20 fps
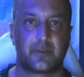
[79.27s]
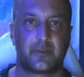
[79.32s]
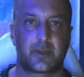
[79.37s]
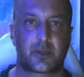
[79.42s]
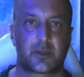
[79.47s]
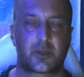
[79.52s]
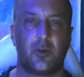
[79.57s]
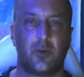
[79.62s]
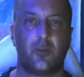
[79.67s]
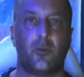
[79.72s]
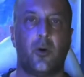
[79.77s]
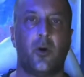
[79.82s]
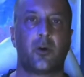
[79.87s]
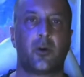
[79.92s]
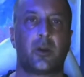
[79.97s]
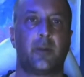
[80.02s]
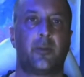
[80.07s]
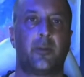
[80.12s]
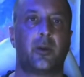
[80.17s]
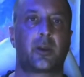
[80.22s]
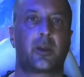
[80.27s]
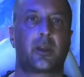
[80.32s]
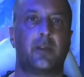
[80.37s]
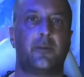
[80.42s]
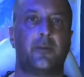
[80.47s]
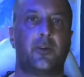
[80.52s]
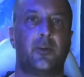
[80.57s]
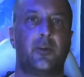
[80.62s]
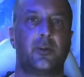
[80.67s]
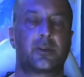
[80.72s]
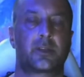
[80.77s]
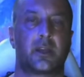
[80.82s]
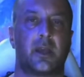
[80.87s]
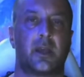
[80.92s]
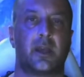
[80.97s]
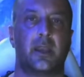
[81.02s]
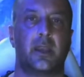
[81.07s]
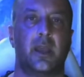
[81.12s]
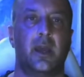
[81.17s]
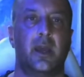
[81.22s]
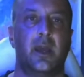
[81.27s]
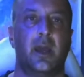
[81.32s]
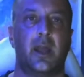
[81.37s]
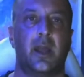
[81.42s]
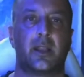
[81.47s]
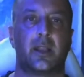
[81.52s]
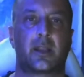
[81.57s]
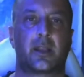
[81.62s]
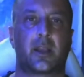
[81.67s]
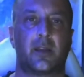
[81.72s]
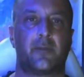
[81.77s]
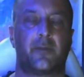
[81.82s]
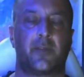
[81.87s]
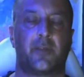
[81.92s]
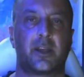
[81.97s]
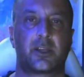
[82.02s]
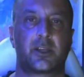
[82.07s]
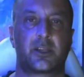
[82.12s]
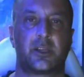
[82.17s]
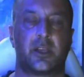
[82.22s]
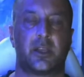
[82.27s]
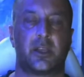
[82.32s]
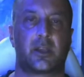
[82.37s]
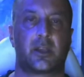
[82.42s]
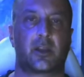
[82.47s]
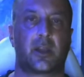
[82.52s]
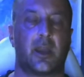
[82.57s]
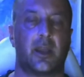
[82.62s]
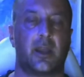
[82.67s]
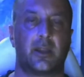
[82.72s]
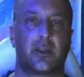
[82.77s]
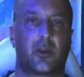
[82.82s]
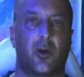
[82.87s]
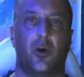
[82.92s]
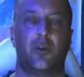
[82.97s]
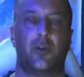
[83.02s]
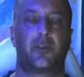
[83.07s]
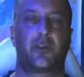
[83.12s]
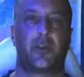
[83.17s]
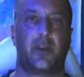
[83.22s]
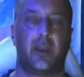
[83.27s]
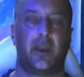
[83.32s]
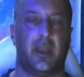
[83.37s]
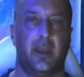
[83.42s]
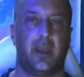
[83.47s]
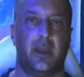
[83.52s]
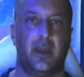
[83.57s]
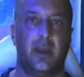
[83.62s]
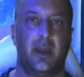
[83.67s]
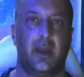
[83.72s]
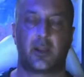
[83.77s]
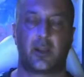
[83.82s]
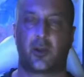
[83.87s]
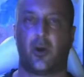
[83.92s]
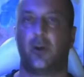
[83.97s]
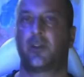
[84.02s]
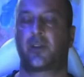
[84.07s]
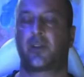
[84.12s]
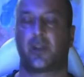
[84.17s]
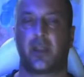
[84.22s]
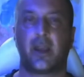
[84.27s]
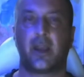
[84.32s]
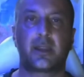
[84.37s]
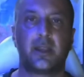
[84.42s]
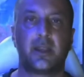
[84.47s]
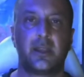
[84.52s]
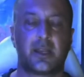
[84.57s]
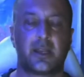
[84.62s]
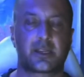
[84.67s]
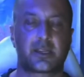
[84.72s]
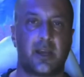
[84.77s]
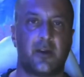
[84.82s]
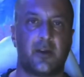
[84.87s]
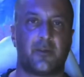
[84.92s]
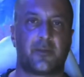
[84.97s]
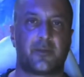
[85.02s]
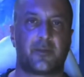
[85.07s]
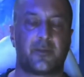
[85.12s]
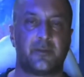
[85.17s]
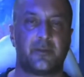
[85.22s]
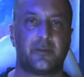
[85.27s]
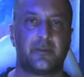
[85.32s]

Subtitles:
Stop walking about confused and confliction and contrary and contradicting yourself.